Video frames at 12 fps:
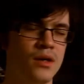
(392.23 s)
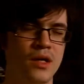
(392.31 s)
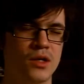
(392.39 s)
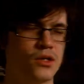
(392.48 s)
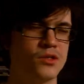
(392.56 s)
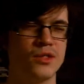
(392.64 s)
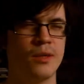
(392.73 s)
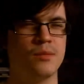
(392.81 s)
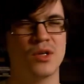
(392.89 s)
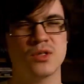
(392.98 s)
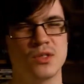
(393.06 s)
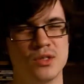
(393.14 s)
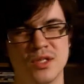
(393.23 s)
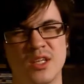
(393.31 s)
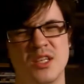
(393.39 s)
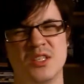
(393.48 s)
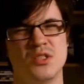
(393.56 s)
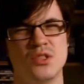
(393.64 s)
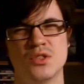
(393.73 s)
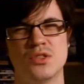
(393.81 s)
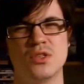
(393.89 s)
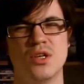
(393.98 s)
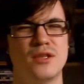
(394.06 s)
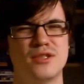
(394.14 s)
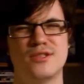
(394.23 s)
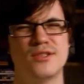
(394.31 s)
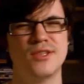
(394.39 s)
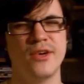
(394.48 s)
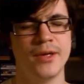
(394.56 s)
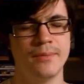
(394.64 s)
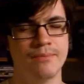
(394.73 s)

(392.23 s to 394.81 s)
I can't say much. It is just unnecessary.